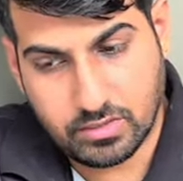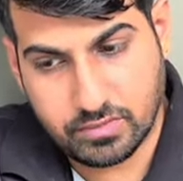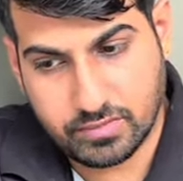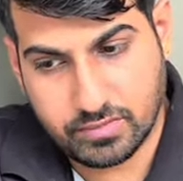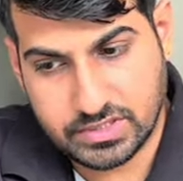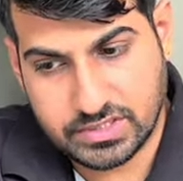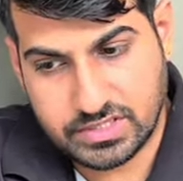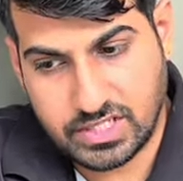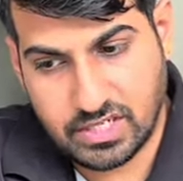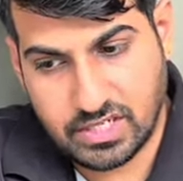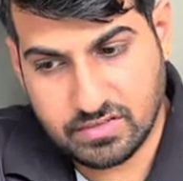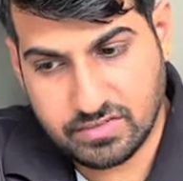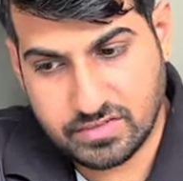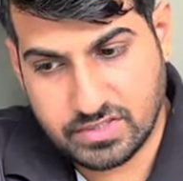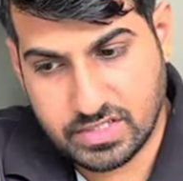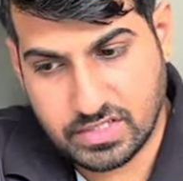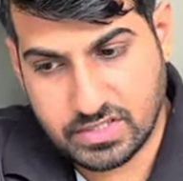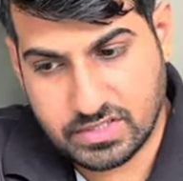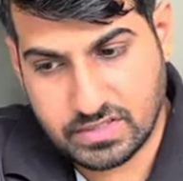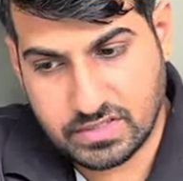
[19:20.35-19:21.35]
which
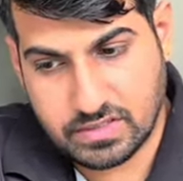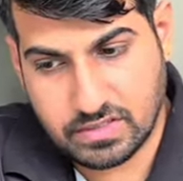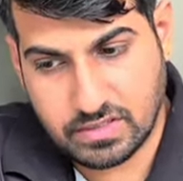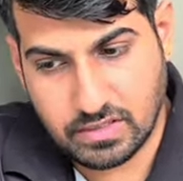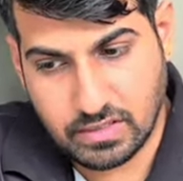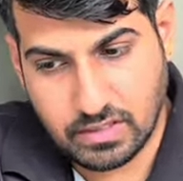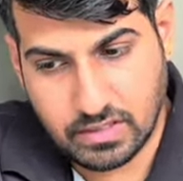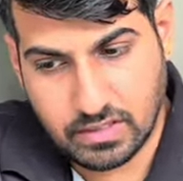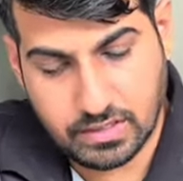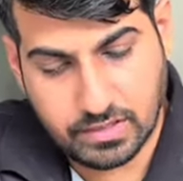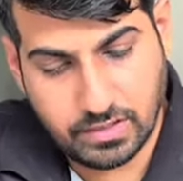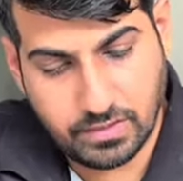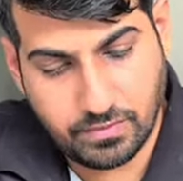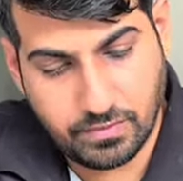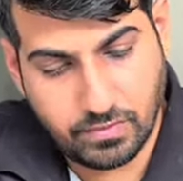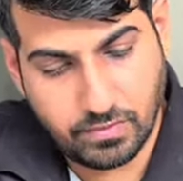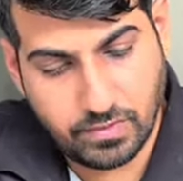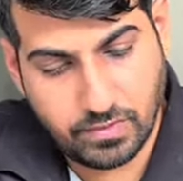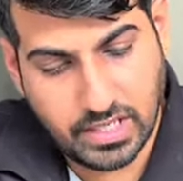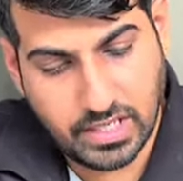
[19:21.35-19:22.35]
gives us,
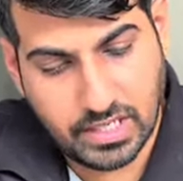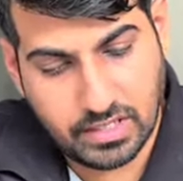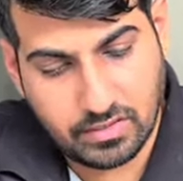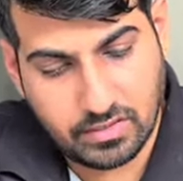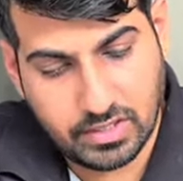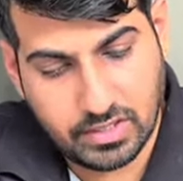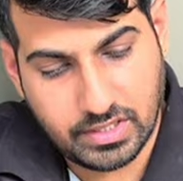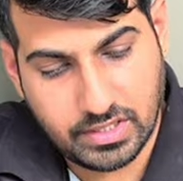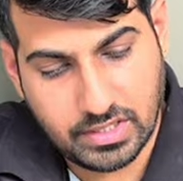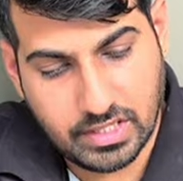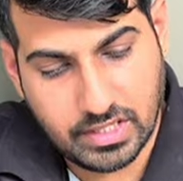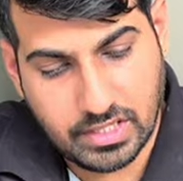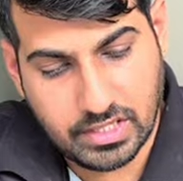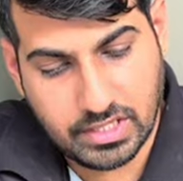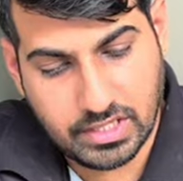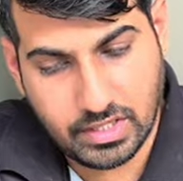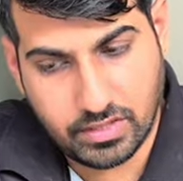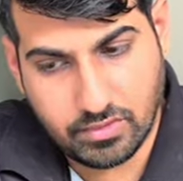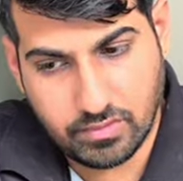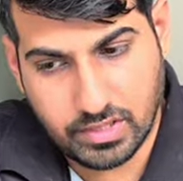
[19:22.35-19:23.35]
if you calculate R
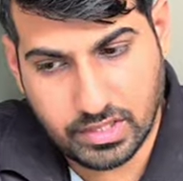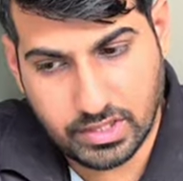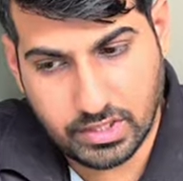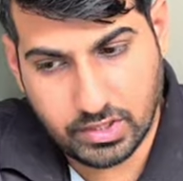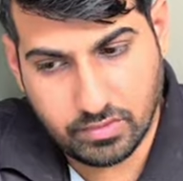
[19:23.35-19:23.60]
equivalent,